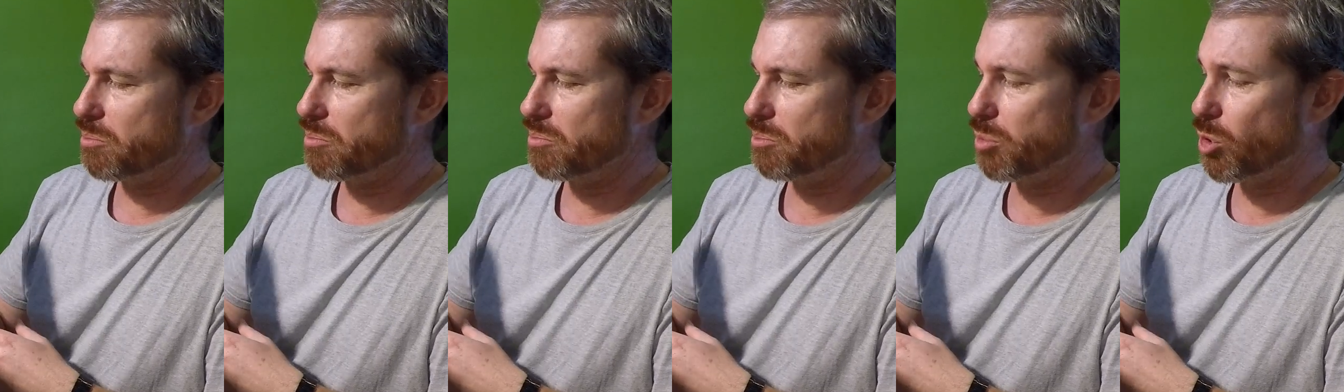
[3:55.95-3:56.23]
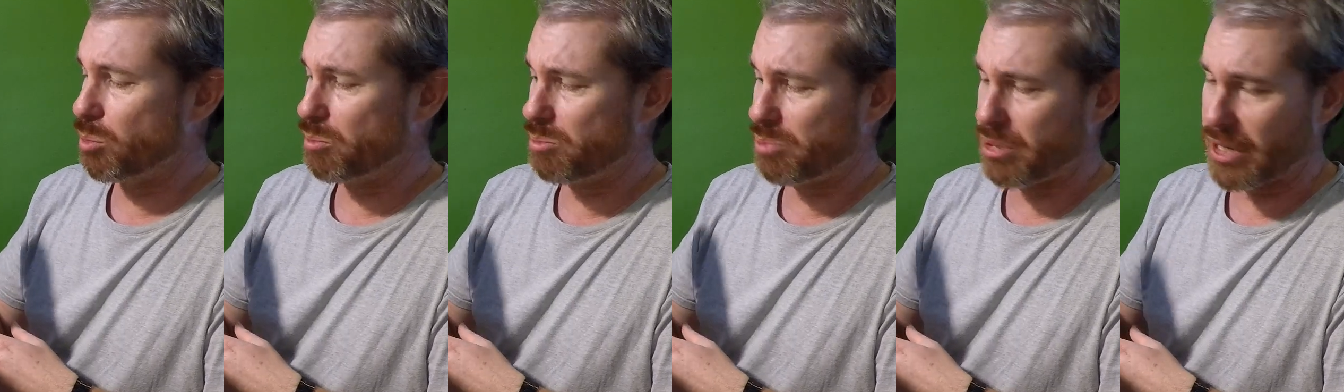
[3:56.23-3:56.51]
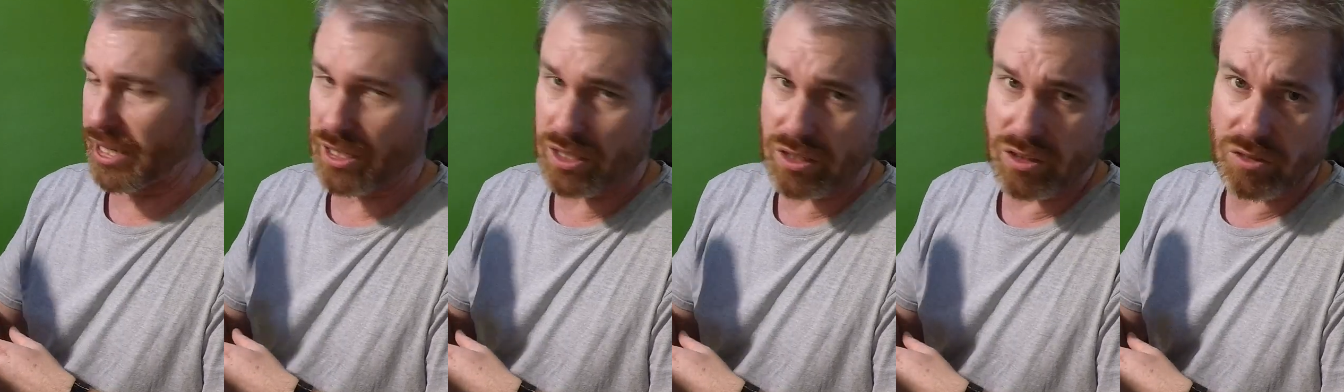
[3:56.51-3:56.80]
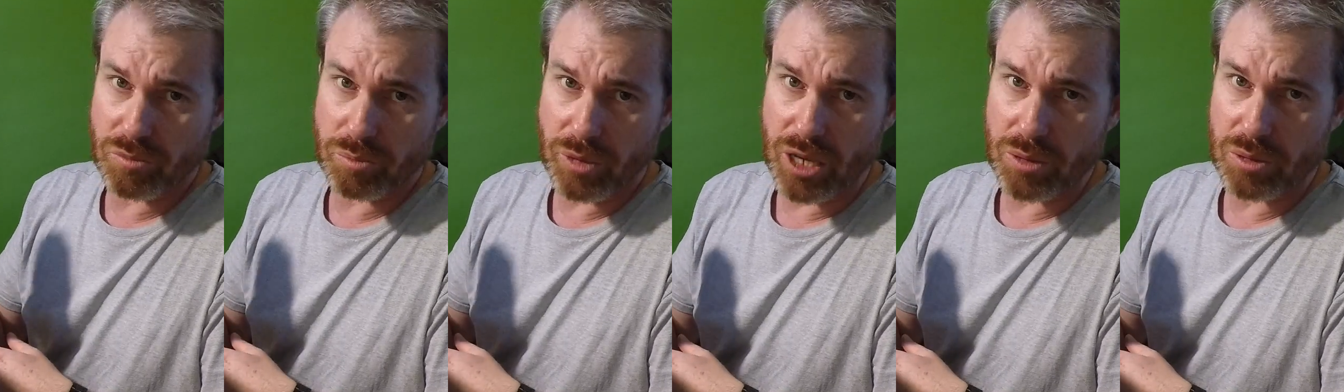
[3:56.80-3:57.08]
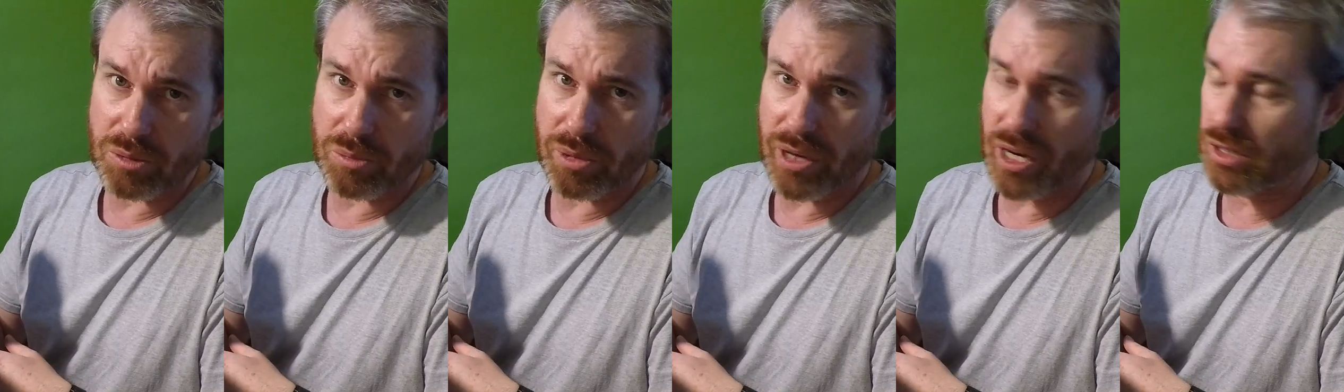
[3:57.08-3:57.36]
put plenty of
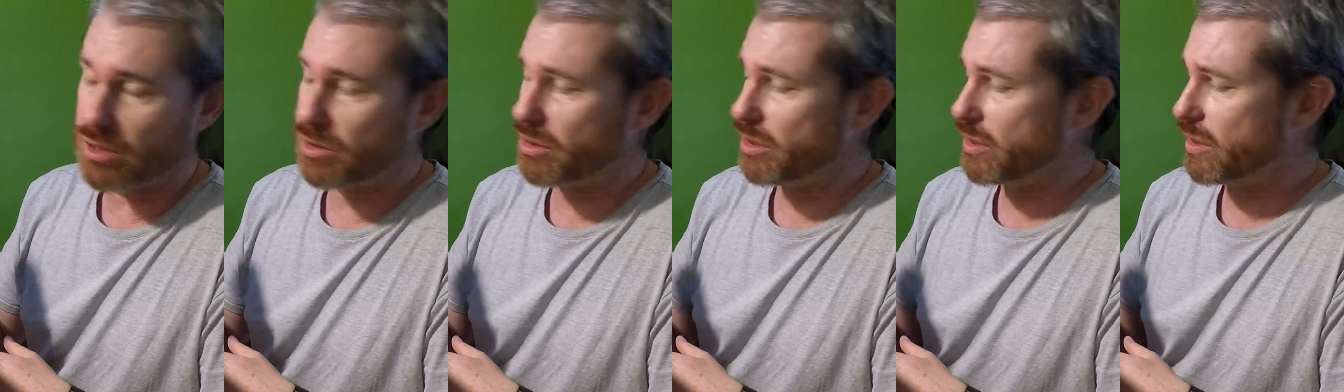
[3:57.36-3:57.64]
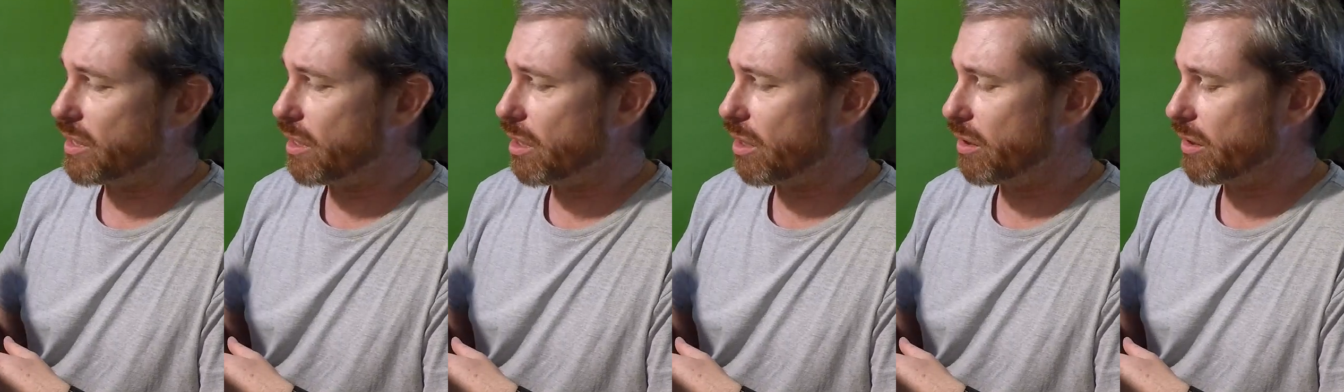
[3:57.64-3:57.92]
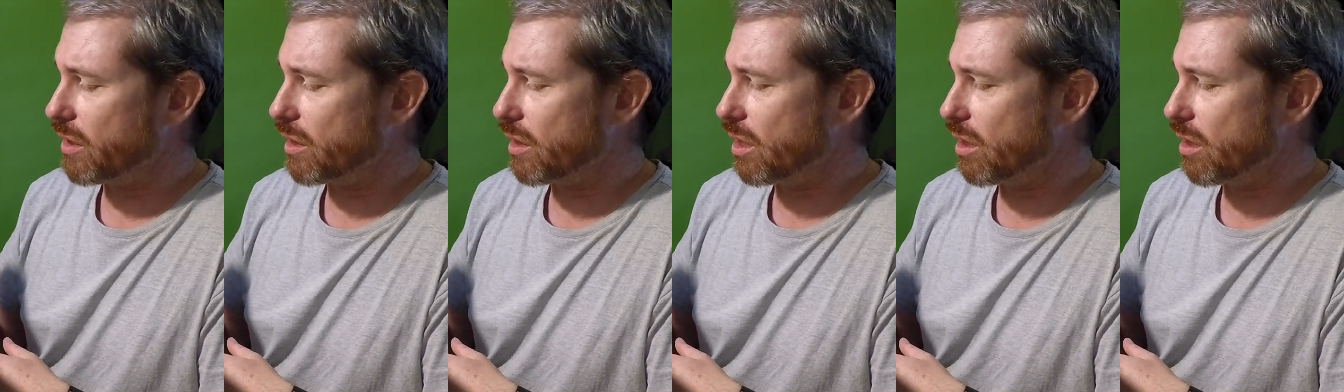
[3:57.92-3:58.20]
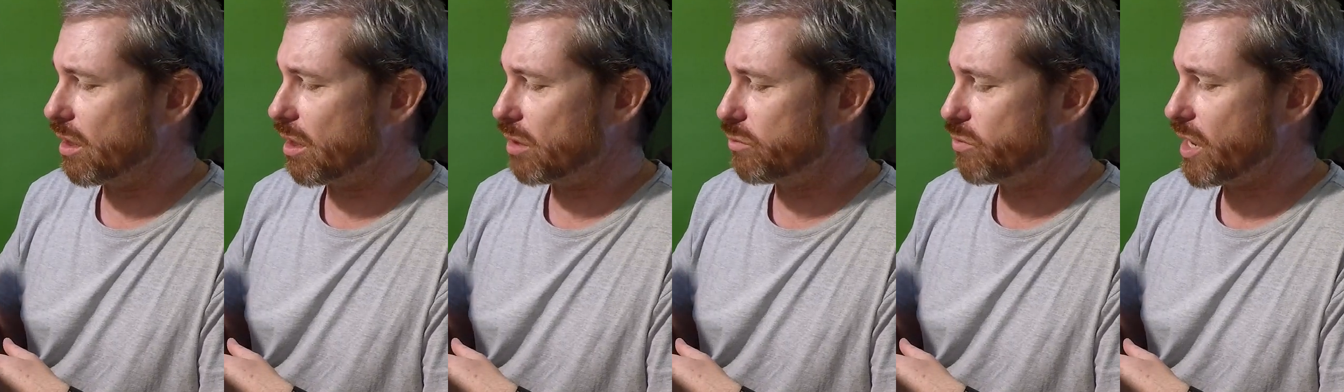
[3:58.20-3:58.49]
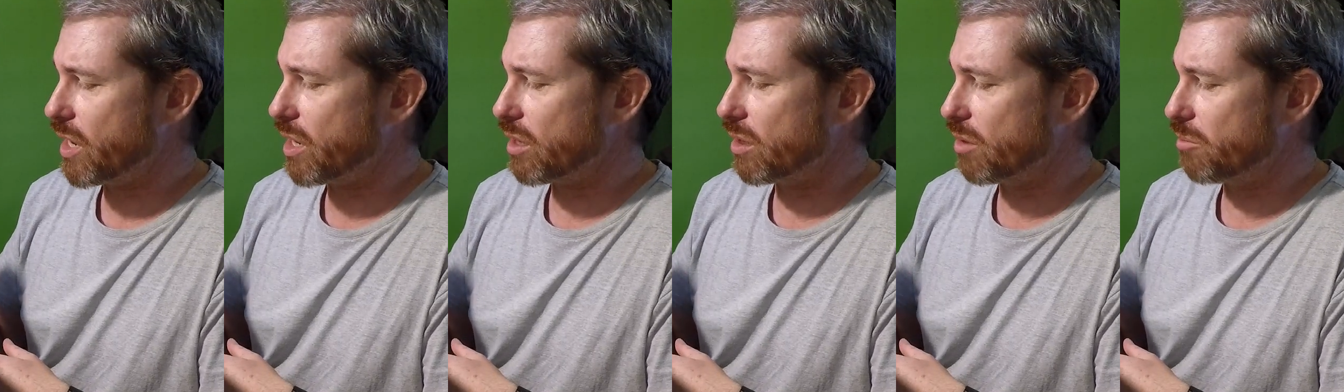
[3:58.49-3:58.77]
baby powder in there. I
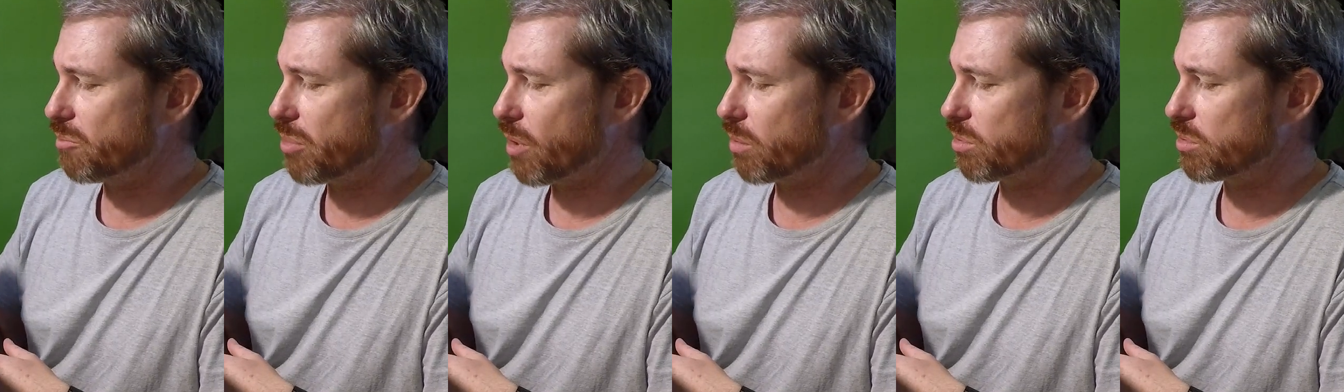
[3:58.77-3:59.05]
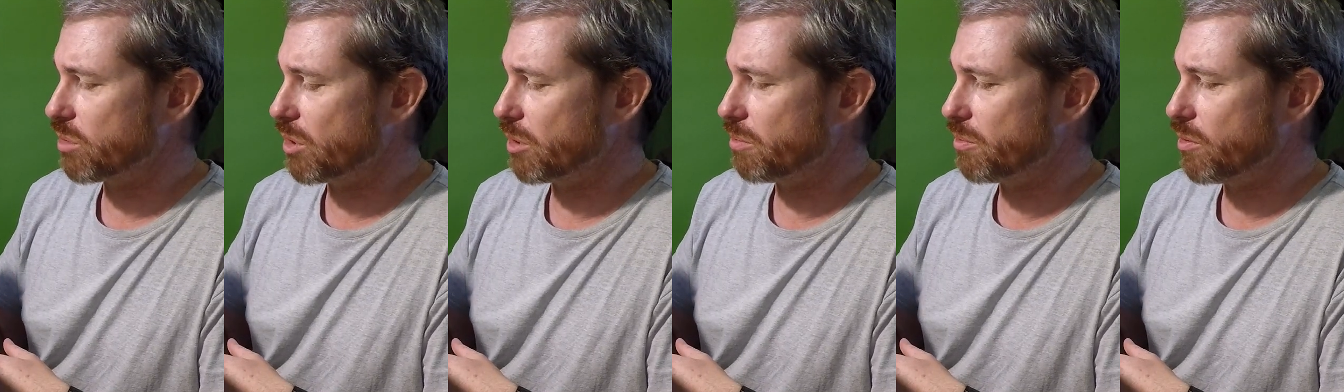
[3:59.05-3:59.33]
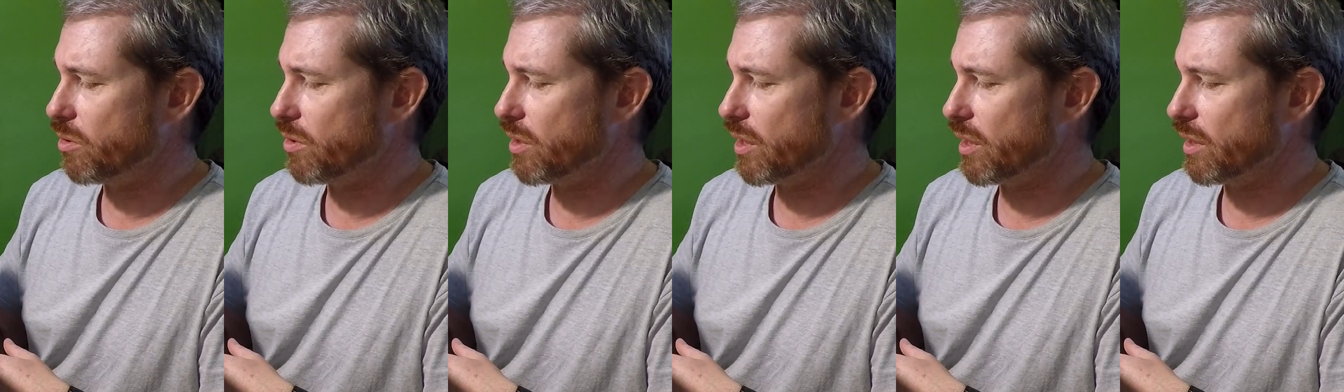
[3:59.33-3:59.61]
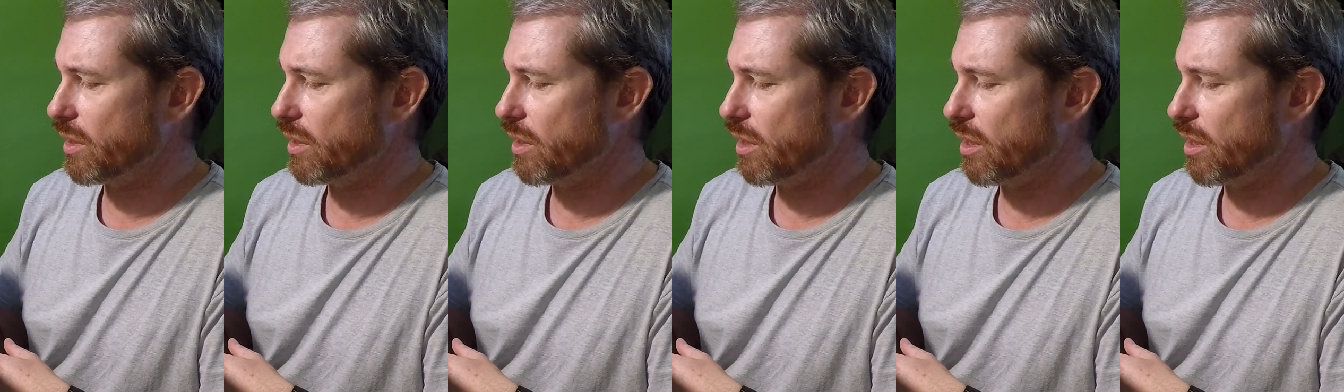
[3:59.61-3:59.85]
reckon I'm probably putting like